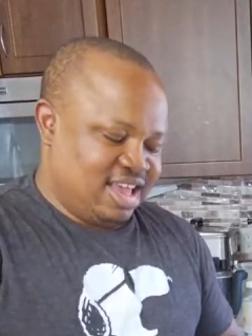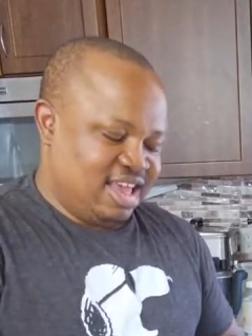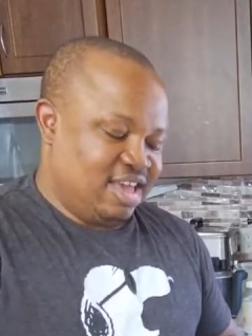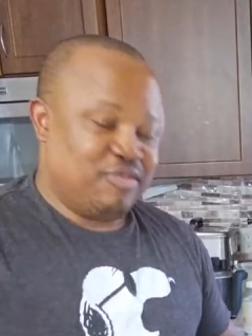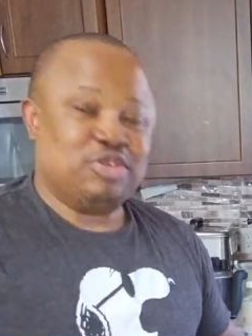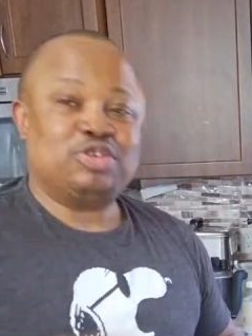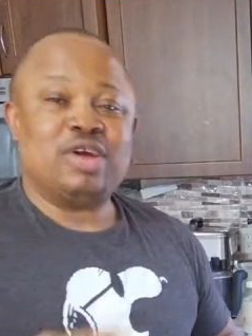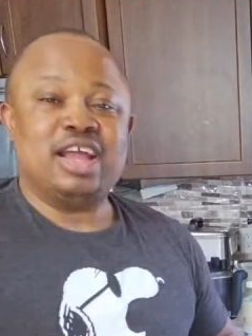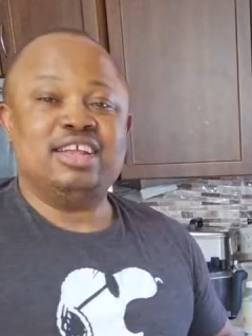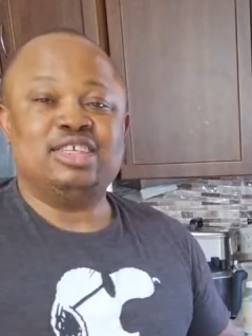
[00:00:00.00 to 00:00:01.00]
If you
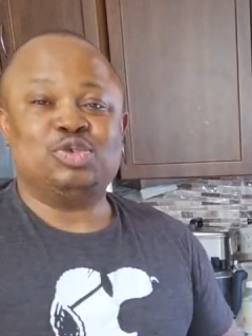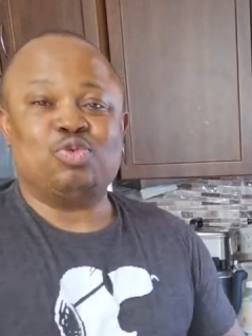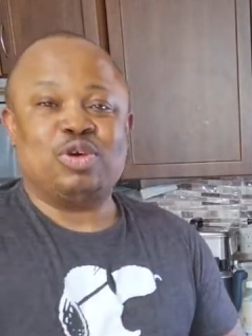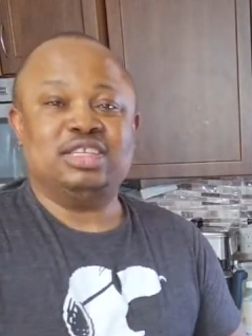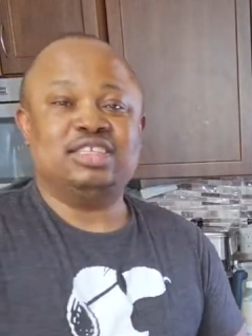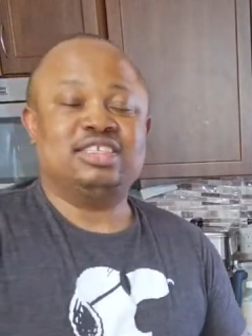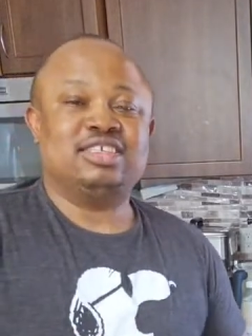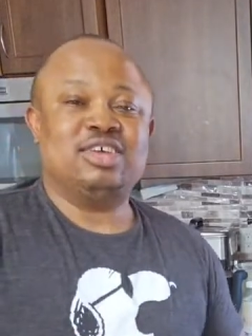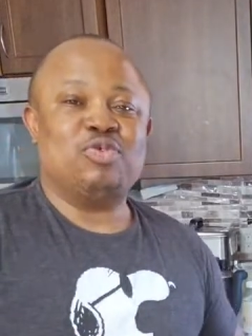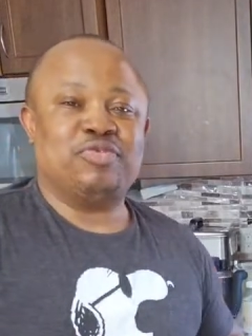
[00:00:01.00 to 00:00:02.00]
try this once,
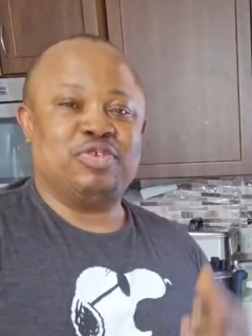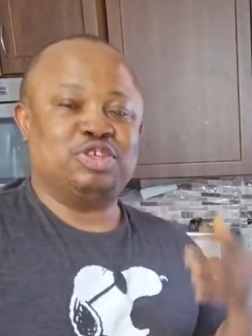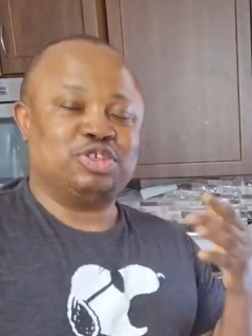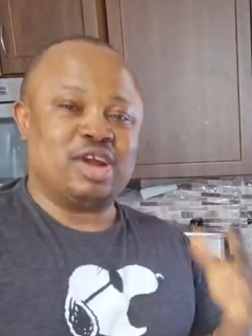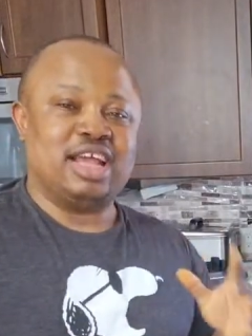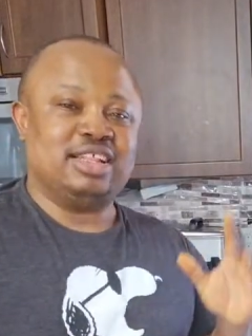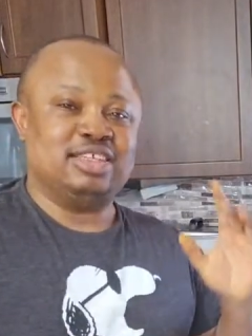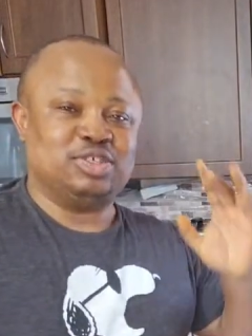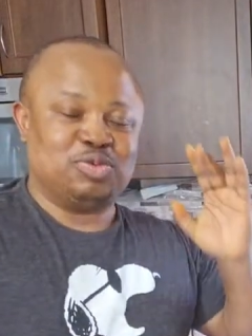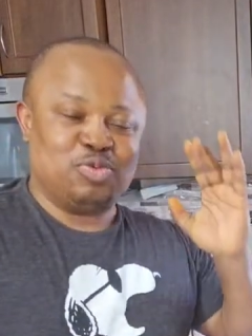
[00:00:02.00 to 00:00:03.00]
or if you try
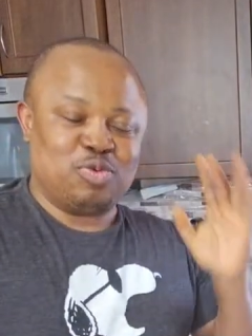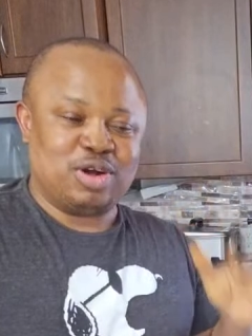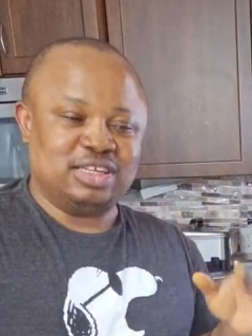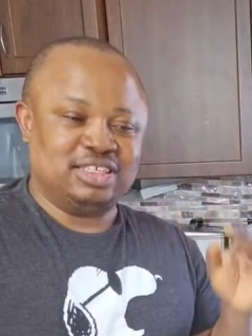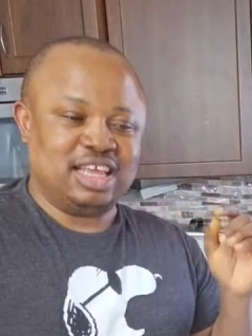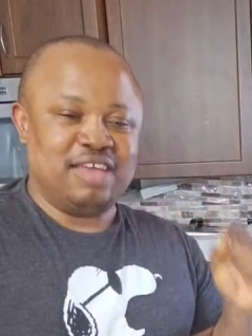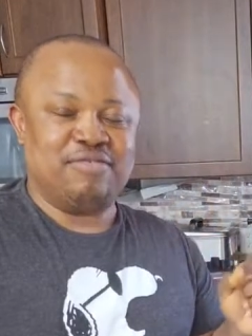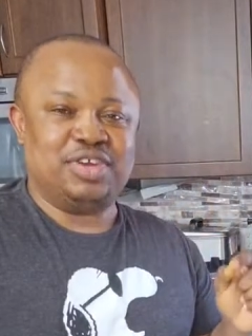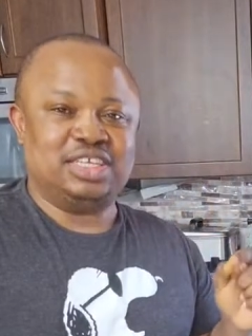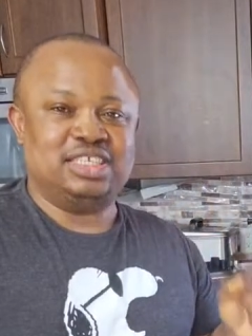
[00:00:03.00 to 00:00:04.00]
this once
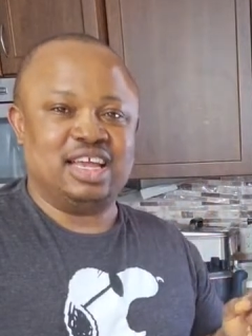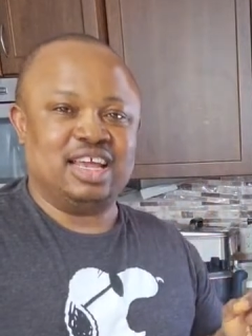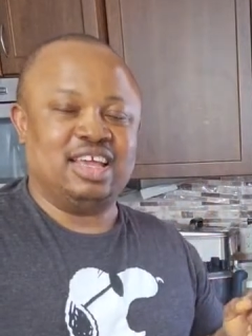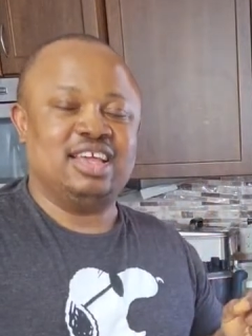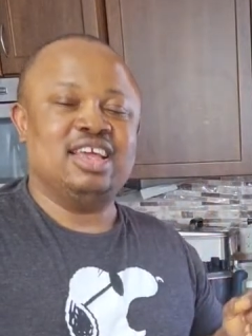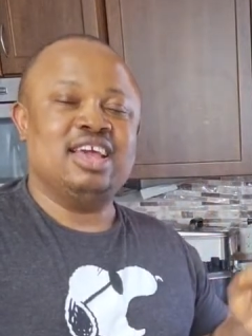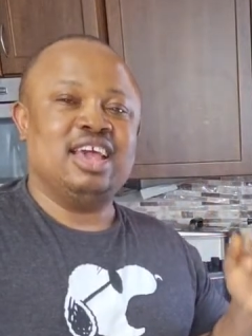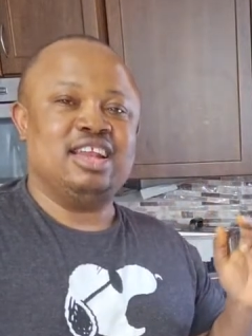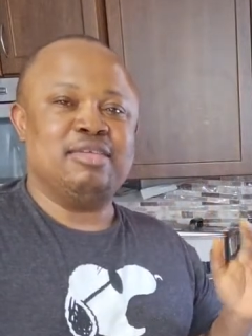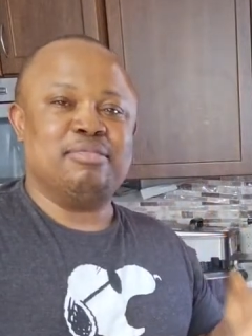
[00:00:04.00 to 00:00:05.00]
every day
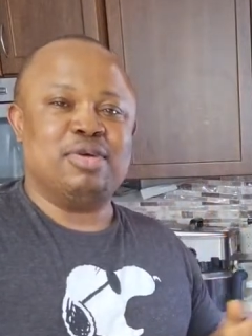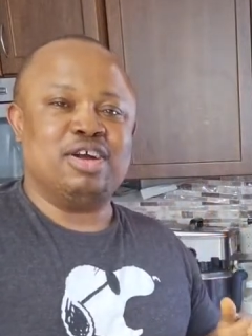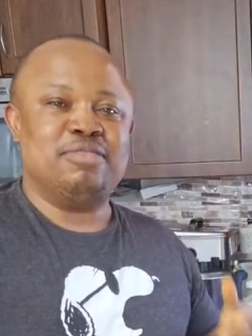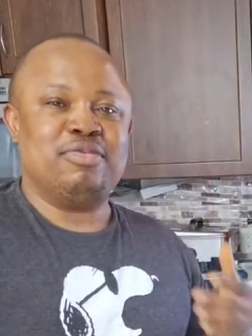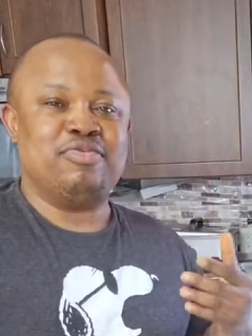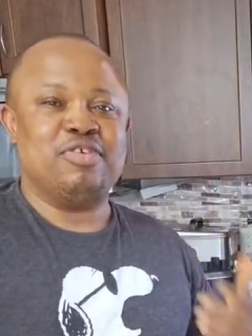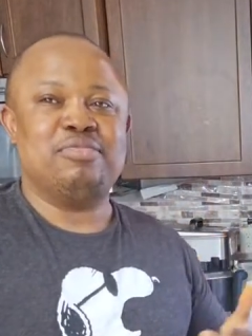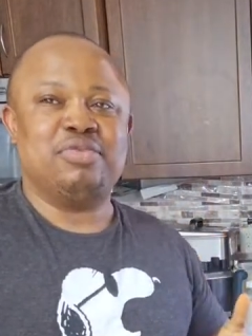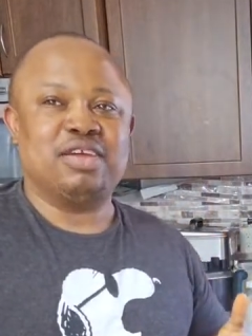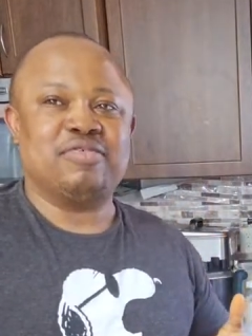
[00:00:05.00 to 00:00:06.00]
in the morning
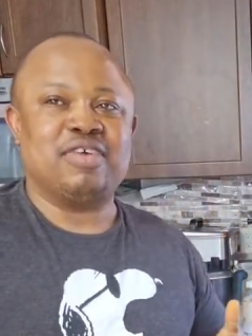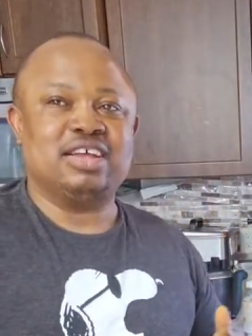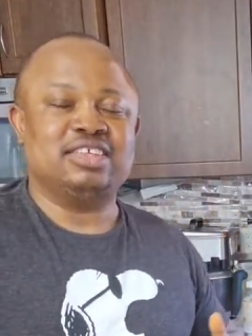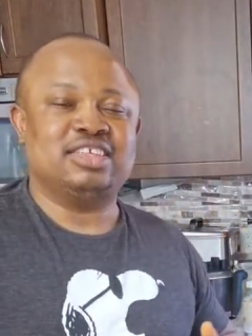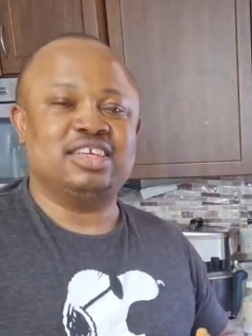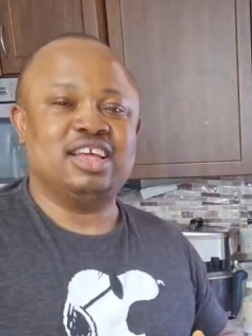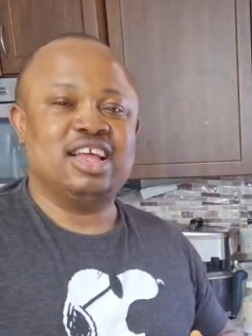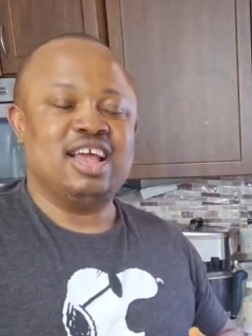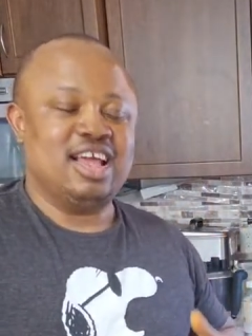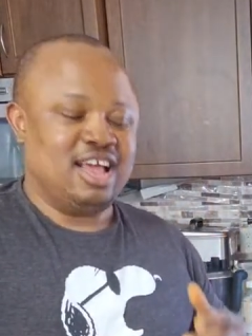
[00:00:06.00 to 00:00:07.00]
before breakfast,
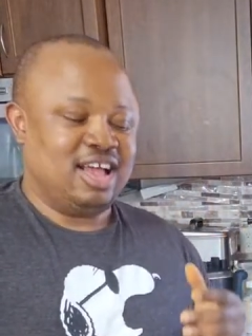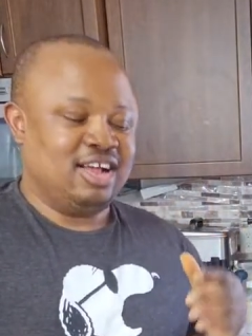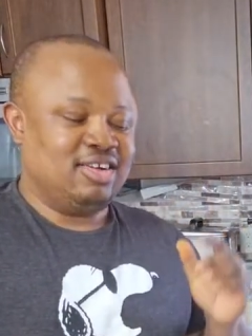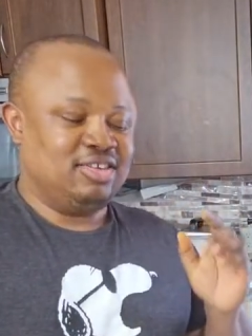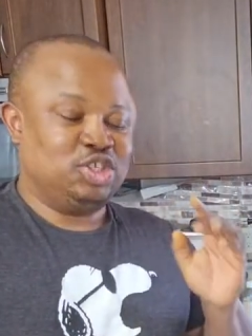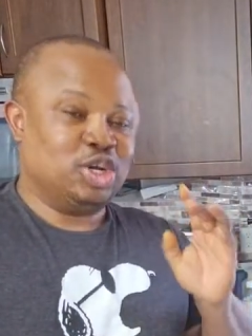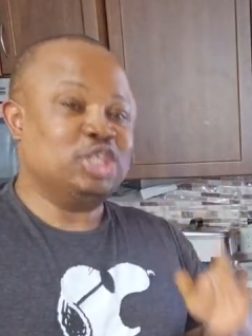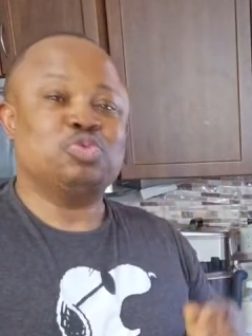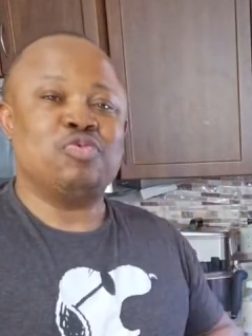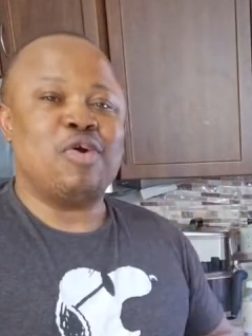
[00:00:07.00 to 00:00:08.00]

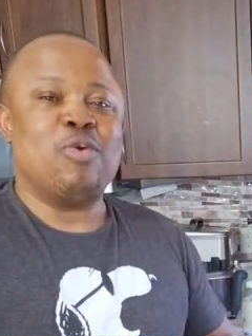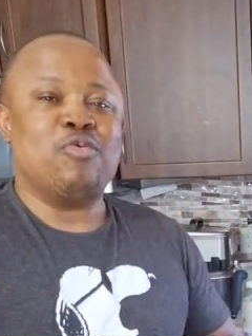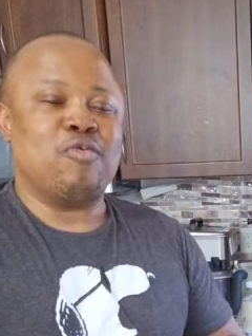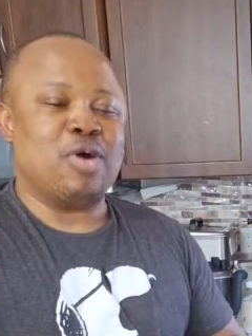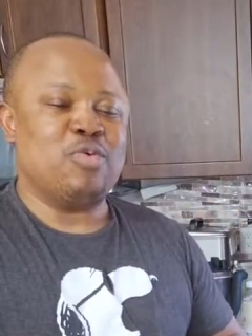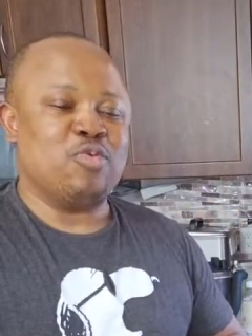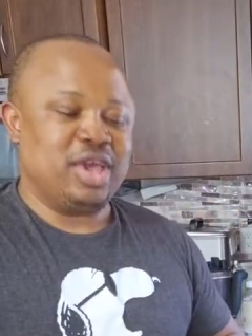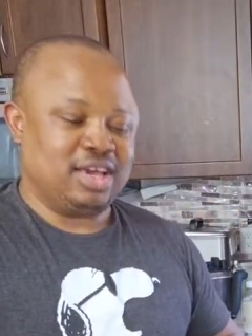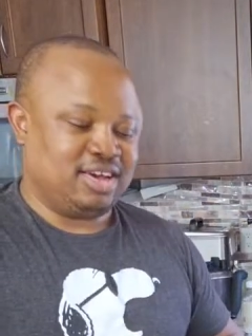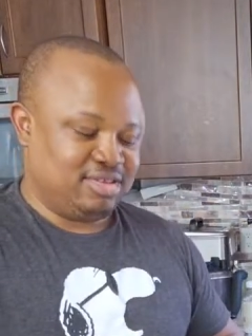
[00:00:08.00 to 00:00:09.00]
just for 1
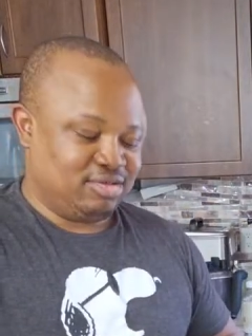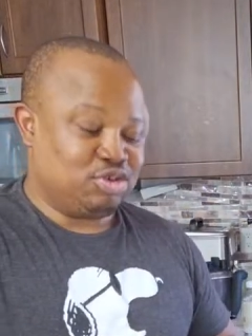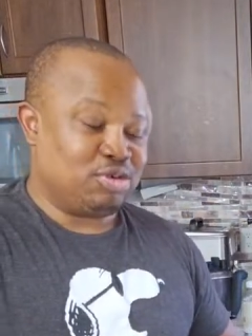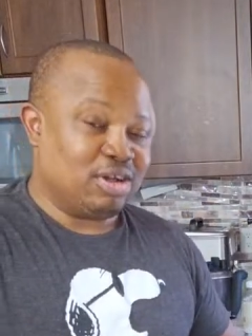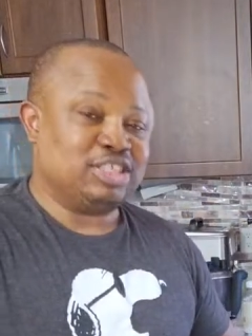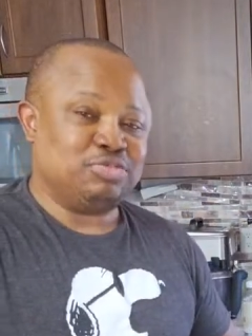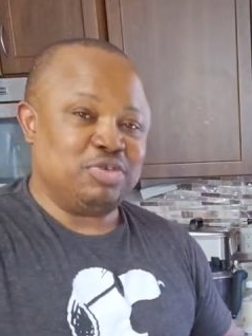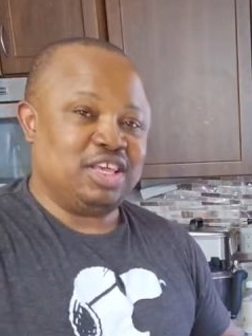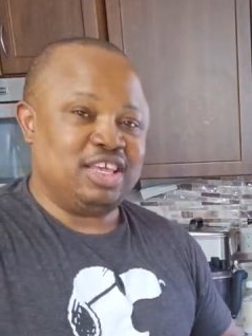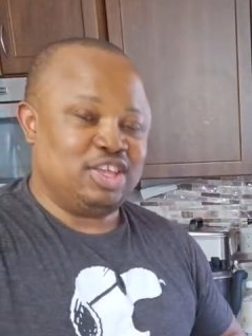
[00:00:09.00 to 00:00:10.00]
week, trust
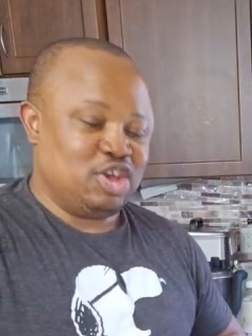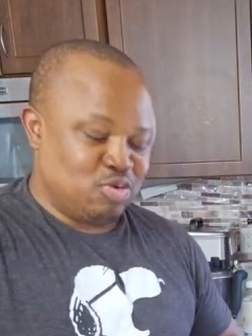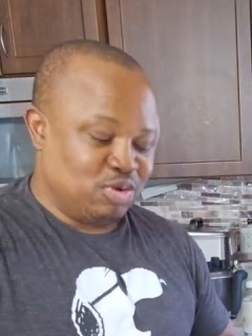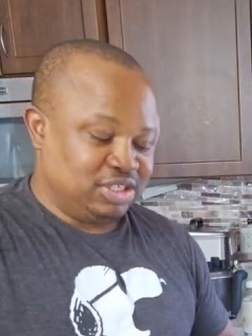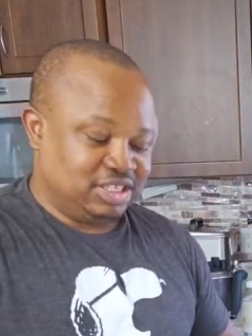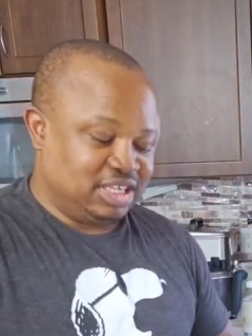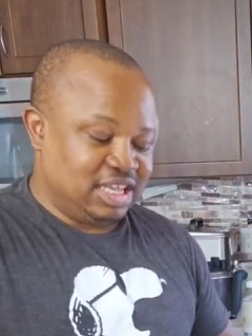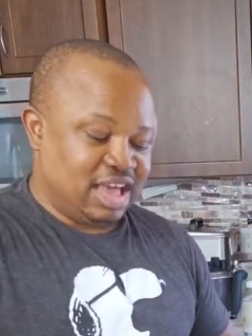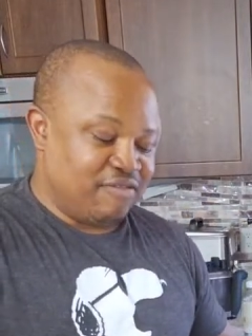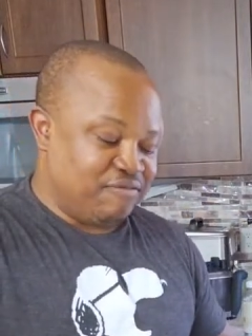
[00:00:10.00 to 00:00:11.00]
me, you will see
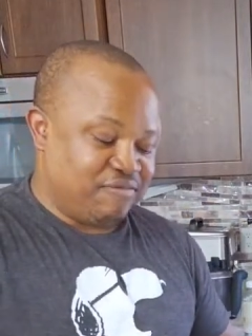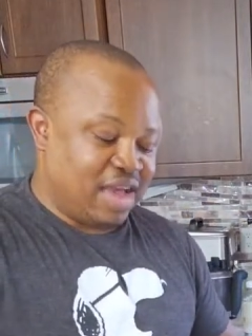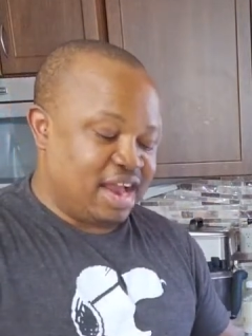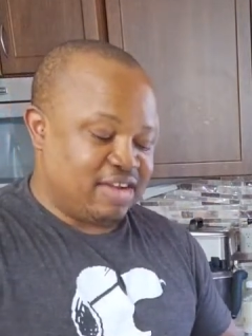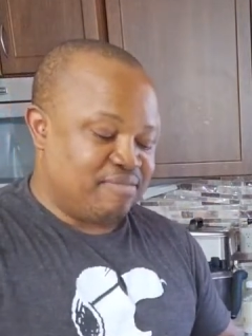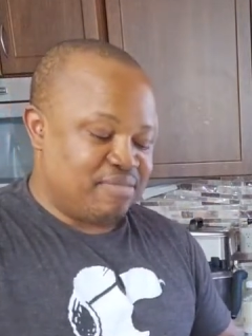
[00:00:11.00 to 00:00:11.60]
a very